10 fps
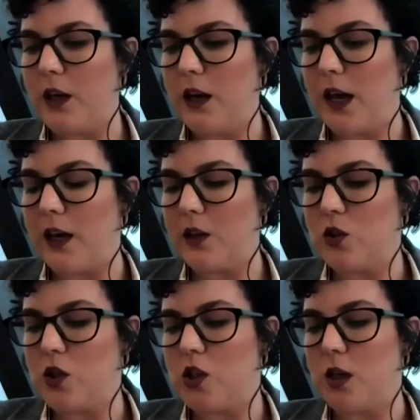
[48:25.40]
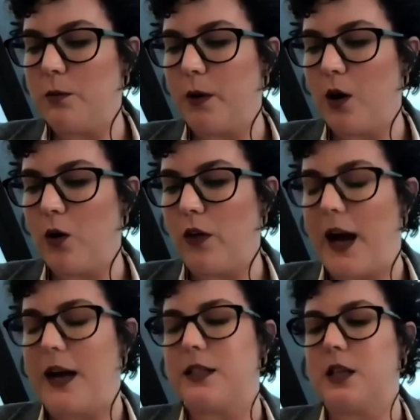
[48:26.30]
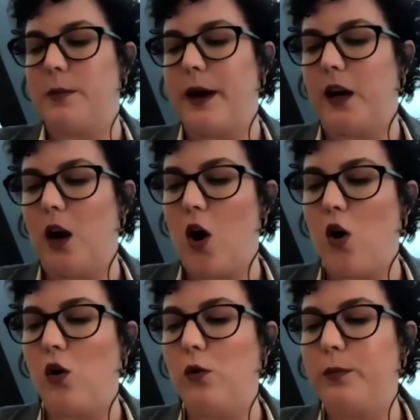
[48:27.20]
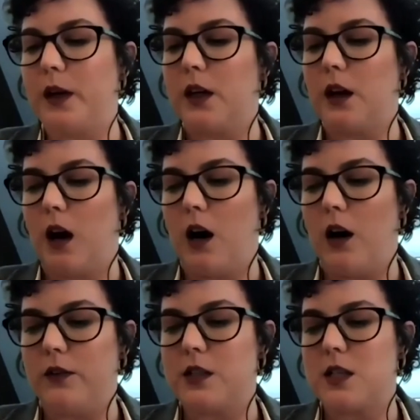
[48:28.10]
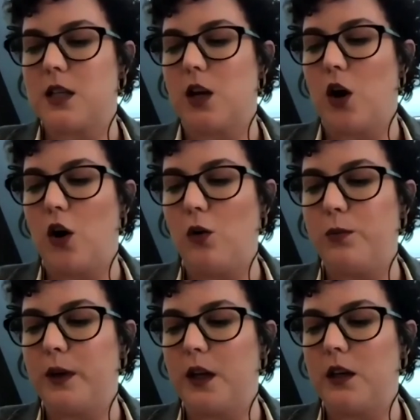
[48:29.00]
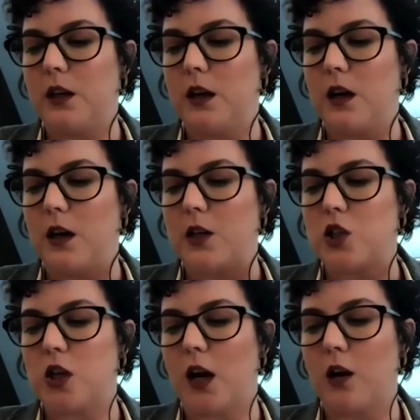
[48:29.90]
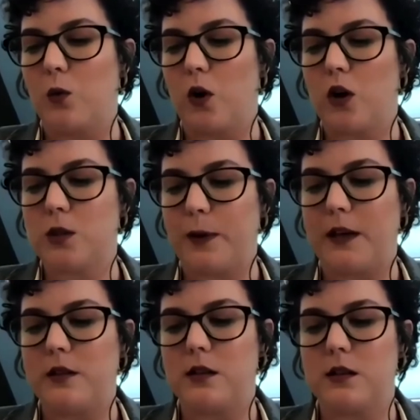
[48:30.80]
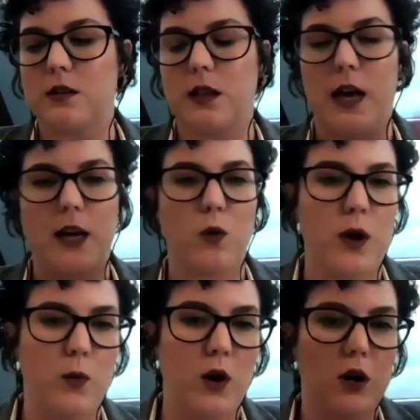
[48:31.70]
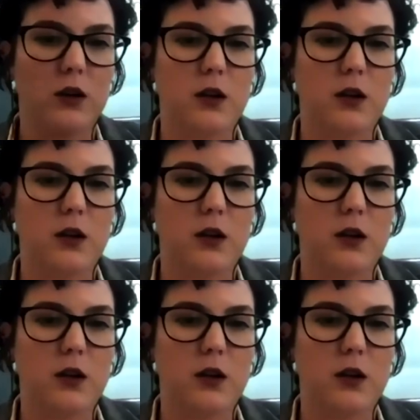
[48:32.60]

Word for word: and Chichi both asked about open offices and open uh, shared workspaces like WeWork. Oh,